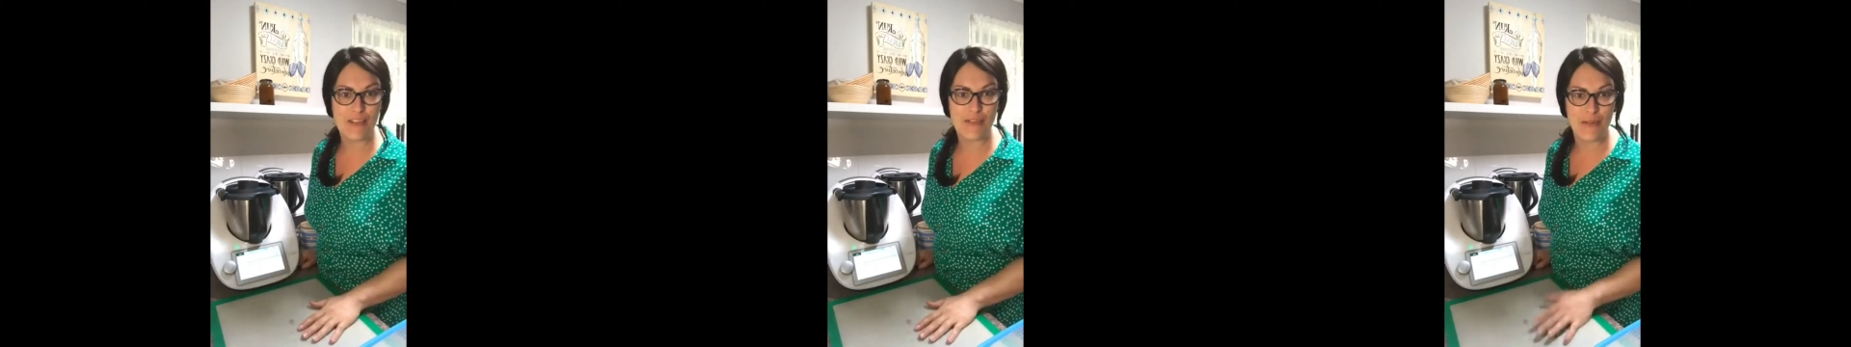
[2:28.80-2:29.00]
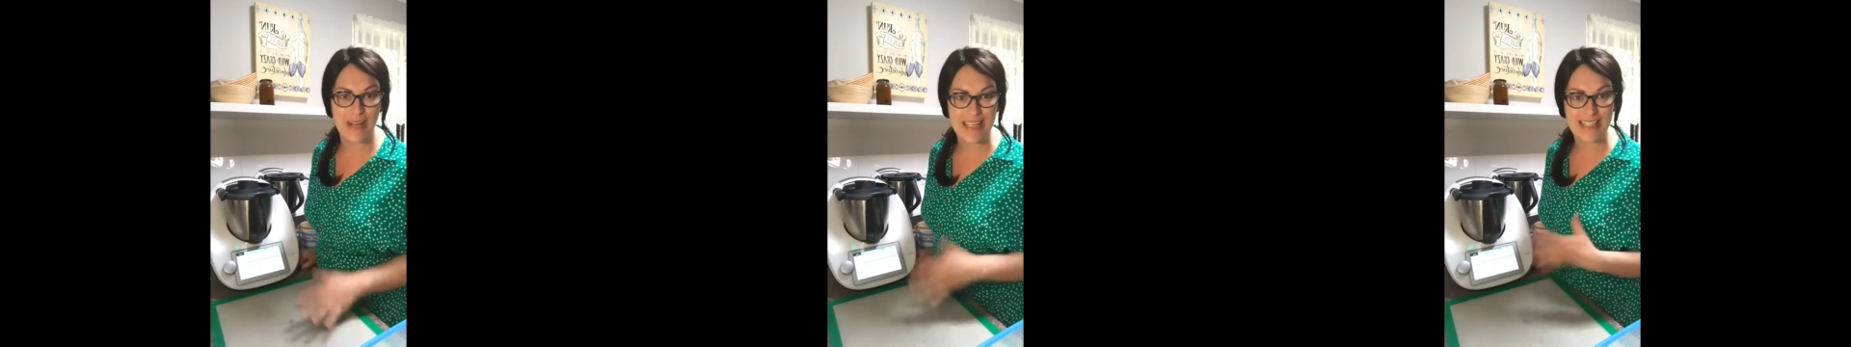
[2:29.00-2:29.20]

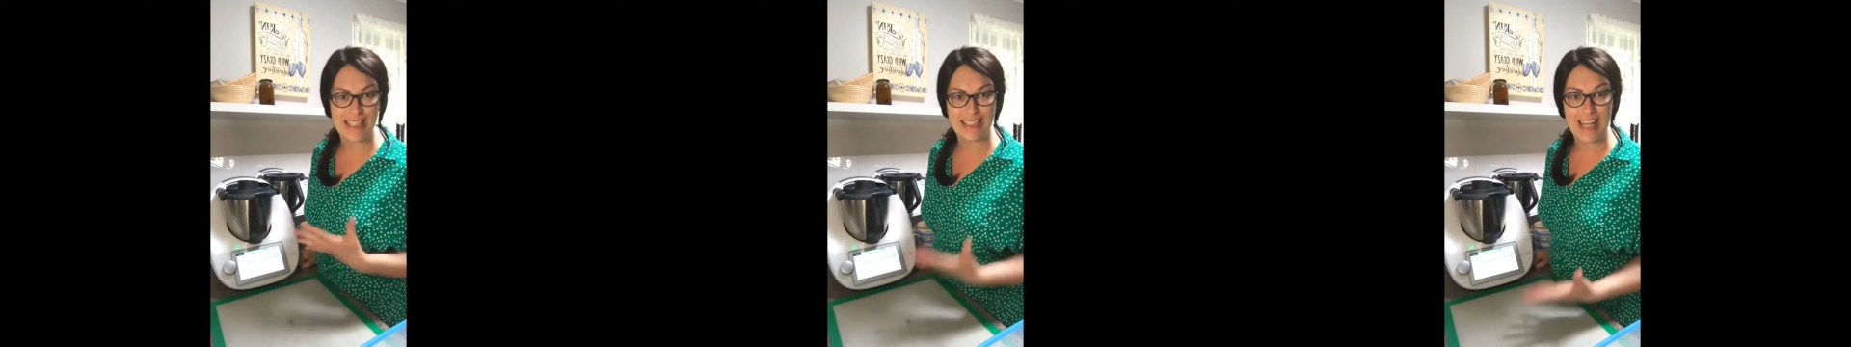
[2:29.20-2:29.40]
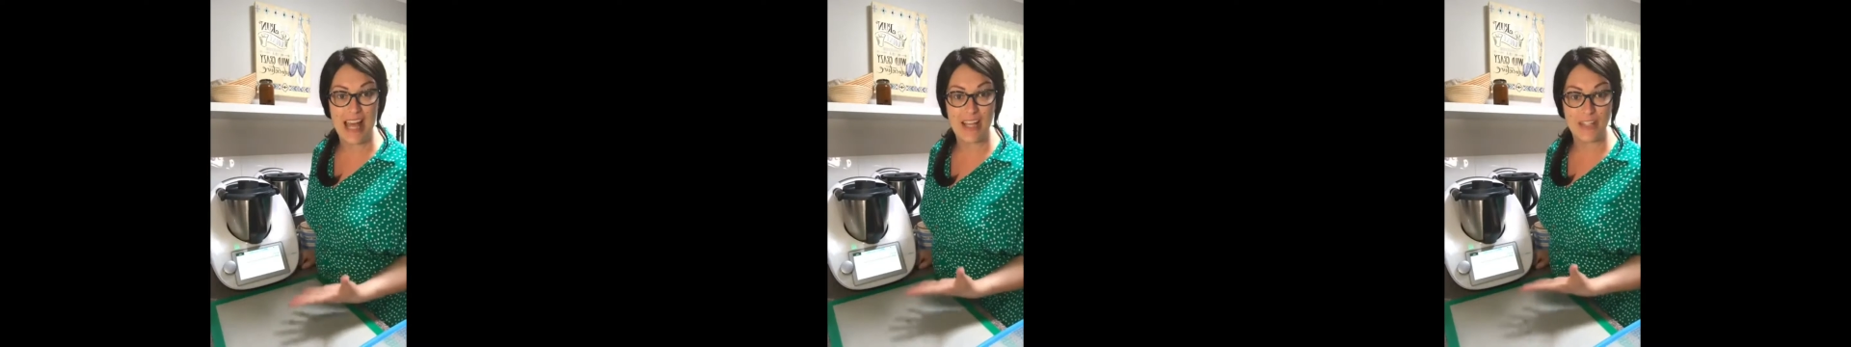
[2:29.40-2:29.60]
grease a
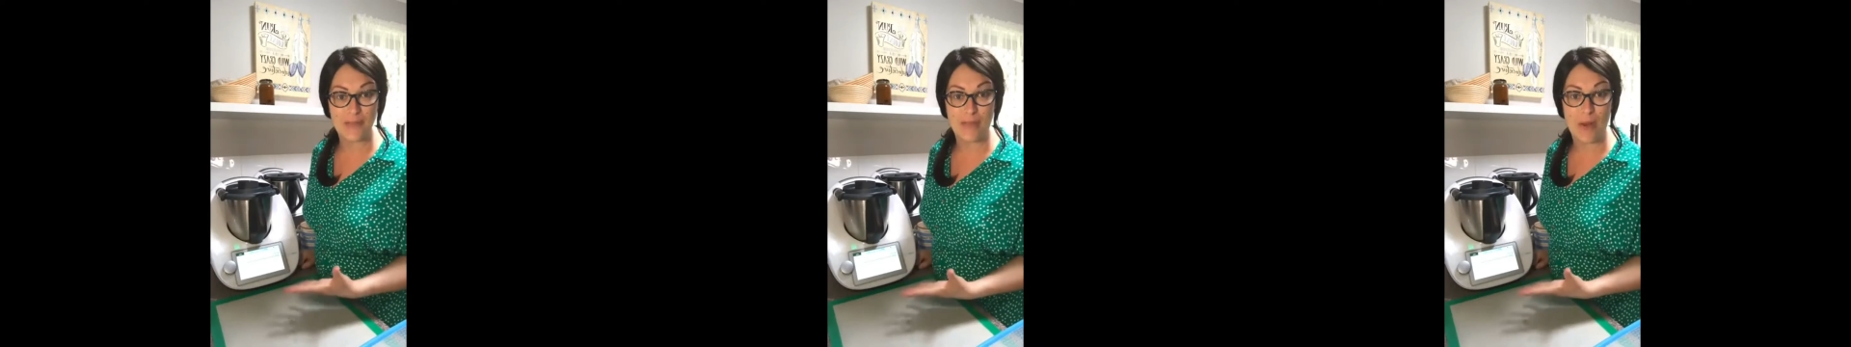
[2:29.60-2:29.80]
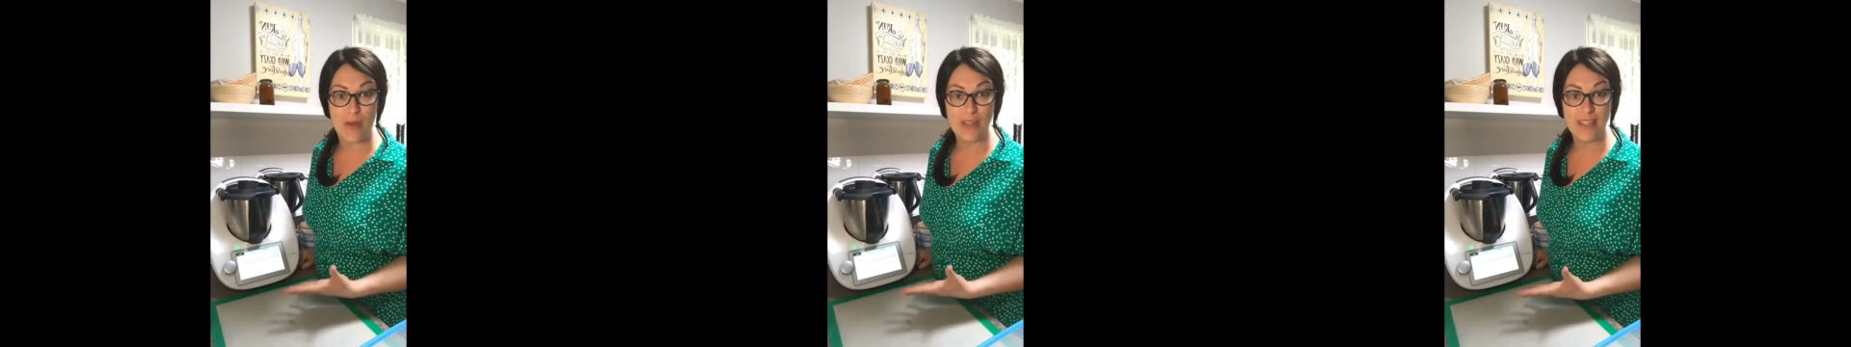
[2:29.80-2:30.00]
large
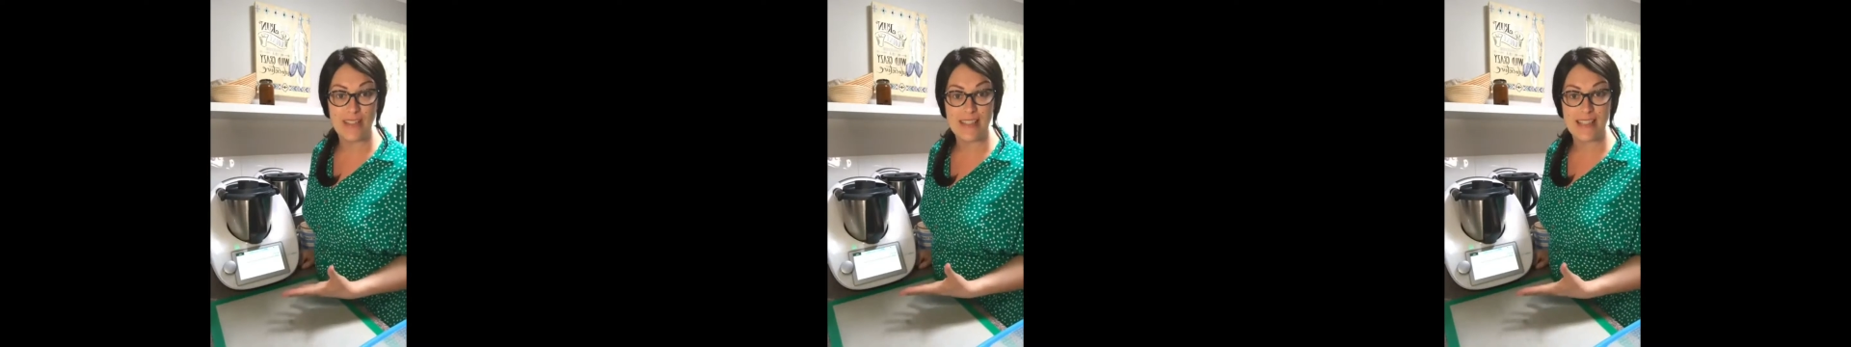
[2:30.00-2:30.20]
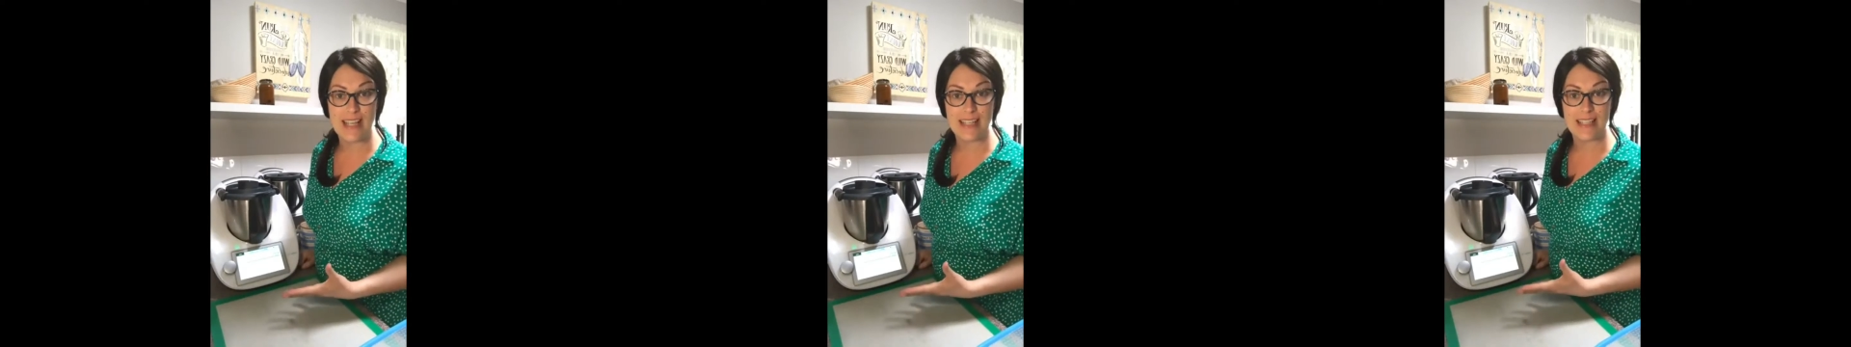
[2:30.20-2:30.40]
bowl and
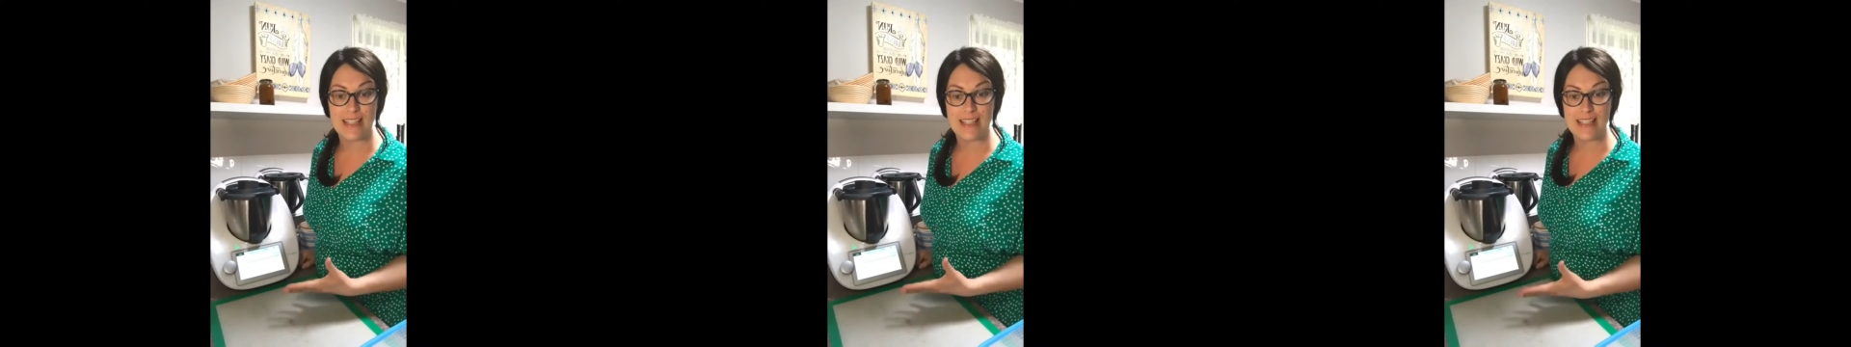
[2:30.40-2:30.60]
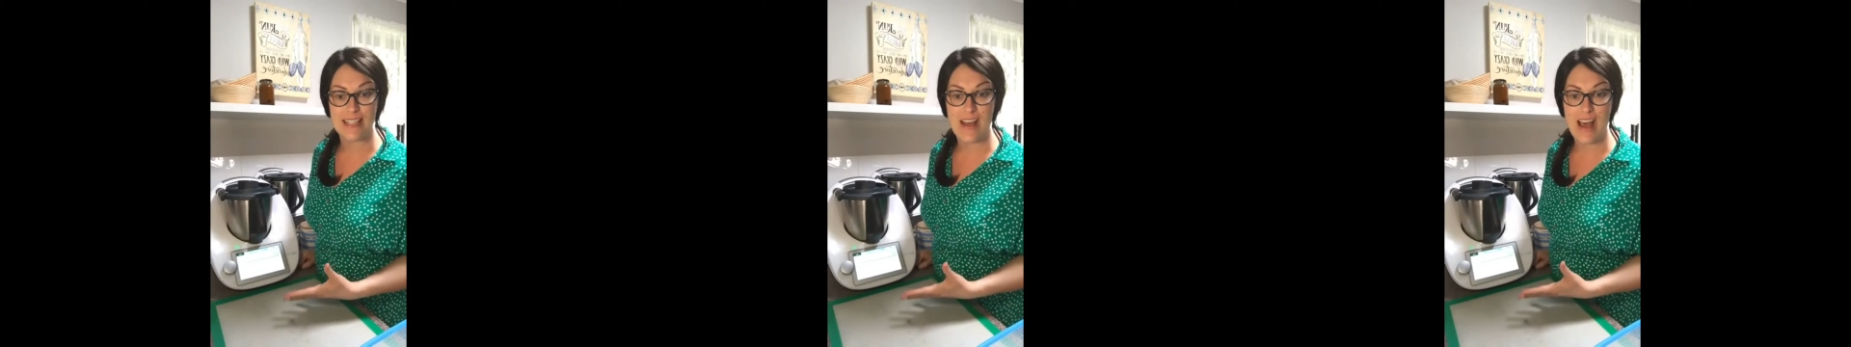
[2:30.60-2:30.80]
set it
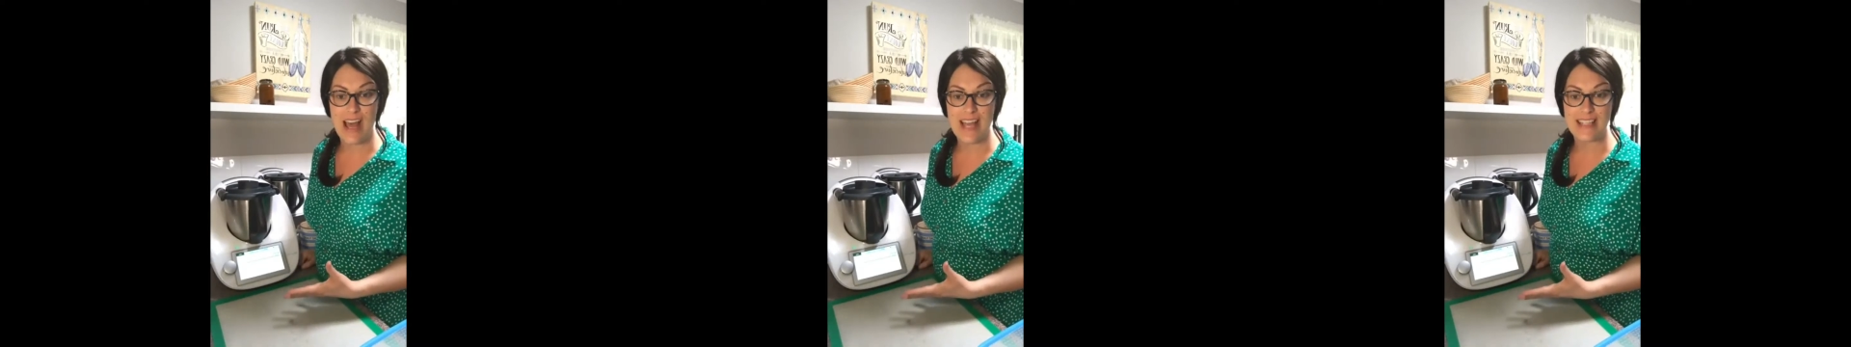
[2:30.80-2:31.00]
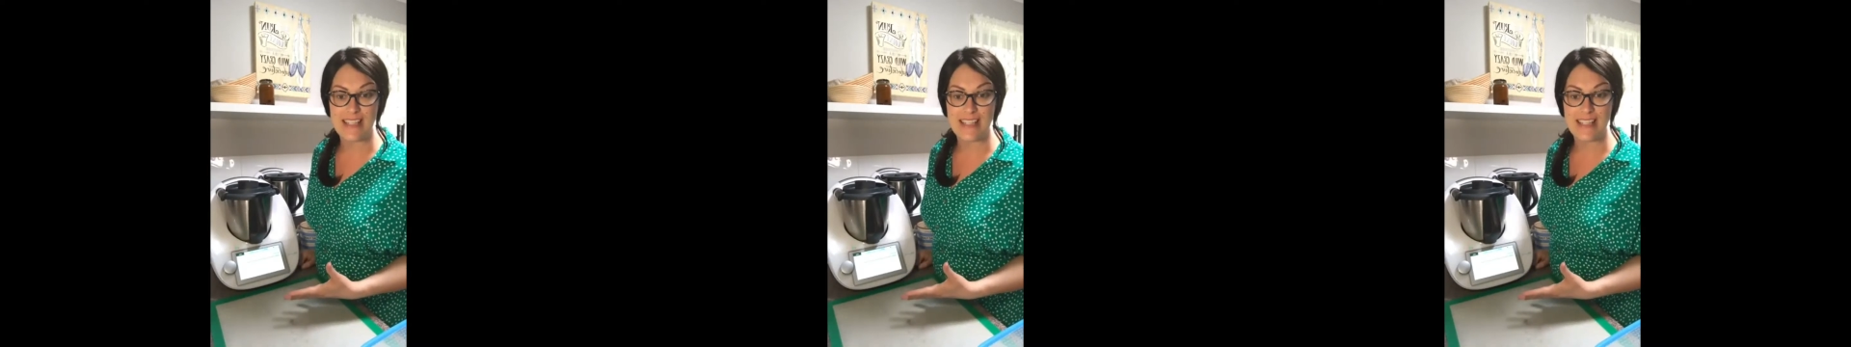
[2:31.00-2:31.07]
aside.